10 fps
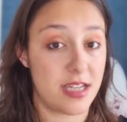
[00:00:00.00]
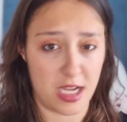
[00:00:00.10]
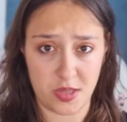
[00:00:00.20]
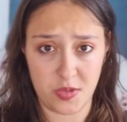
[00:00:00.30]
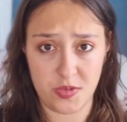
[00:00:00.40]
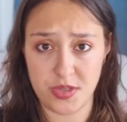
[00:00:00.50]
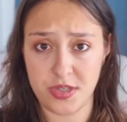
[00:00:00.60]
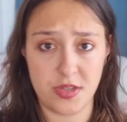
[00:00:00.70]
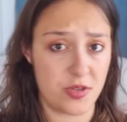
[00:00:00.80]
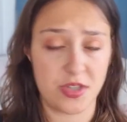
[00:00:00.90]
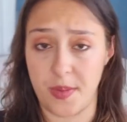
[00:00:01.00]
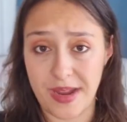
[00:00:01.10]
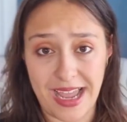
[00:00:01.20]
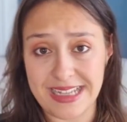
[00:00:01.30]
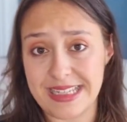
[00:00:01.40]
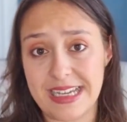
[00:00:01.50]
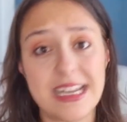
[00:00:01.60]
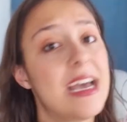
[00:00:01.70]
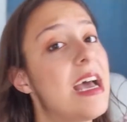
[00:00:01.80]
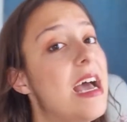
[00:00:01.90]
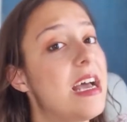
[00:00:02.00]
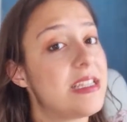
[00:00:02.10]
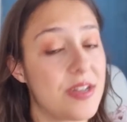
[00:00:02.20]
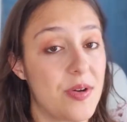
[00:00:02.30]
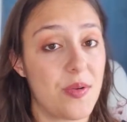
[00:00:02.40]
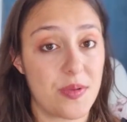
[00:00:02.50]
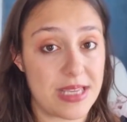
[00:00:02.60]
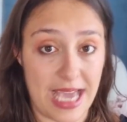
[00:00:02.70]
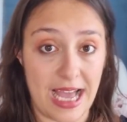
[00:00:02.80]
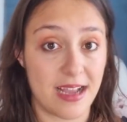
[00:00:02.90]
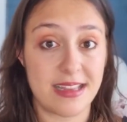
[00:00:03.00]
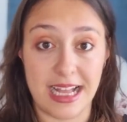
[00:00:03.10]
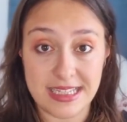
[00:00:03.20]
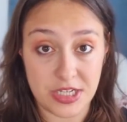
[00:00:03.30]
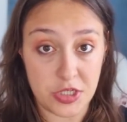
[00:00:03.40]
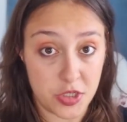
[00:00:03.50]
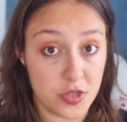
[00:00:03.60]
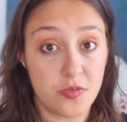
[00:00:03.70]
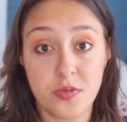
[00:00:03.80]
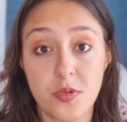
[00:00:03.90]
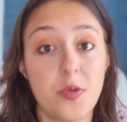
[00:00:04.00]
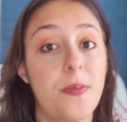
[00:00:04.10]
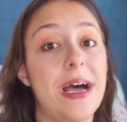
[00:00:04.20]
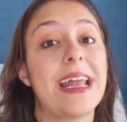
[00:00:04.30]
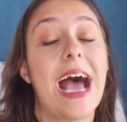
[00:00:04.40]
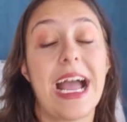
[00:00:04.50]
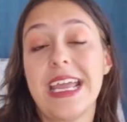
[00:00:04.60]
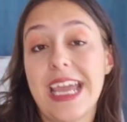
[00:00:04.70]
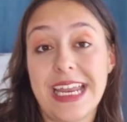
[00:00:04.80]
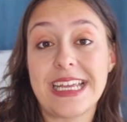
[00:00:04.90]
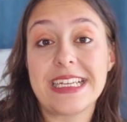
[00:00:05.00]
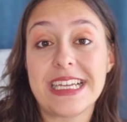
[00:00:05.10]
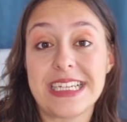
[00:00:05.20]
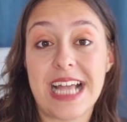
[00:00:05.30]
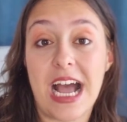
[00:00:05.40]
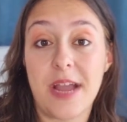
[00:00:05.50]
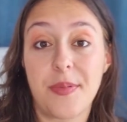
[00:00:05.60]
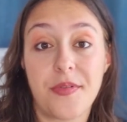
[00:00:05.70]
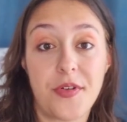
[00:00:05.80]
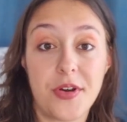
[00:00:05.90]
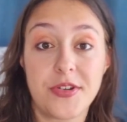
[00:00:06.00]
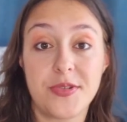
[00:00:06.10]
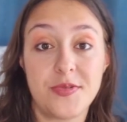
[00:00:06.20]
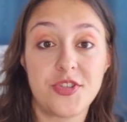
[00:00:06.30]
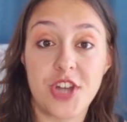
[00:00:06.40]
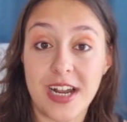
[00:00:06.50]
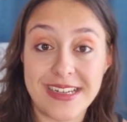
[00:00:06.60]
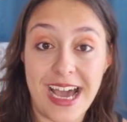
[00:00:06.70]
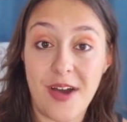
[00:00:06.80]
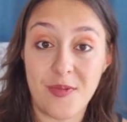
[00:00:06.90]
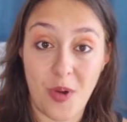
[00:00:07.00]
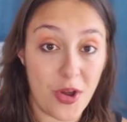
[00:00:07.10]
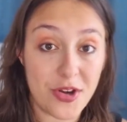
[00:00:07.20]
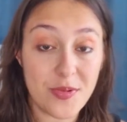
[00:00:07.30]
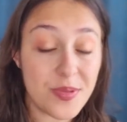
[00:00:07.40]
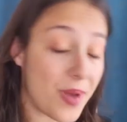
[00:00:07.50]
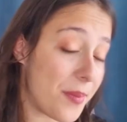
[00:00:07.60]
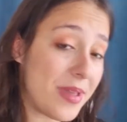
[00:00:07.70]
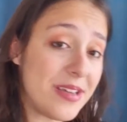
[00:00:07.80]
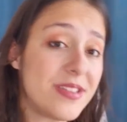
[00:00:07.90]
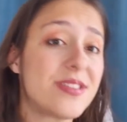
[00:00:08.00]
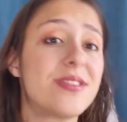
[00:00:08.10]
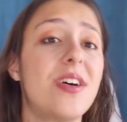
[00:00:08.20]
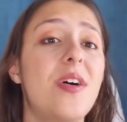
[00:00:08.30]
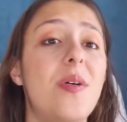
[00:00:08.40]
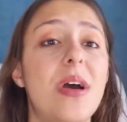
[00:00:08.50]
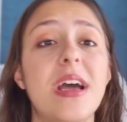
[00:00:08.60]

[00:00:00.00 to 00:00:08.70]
dilute your stomach acid, so yeah, that's a good rule, but I hate it because I prefer to chug down water with my meals, so